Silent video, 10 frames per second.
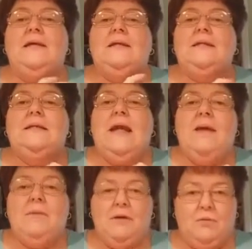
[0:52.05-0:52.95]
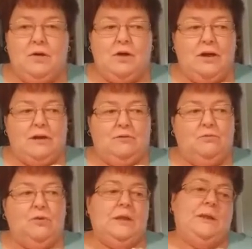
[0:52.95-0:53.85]
Today I'm going to work on a
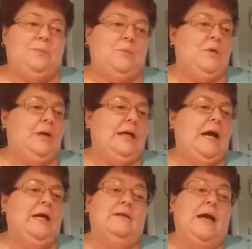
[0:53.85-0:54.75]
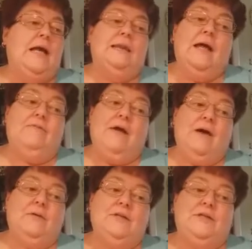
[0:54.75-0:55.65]
really pretty, I love
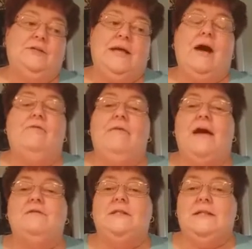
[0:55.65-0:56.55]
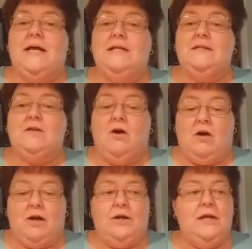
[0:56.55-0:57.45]
how it turned out, Valentine's
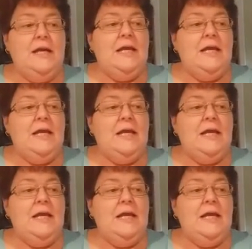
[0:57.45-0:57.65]
card.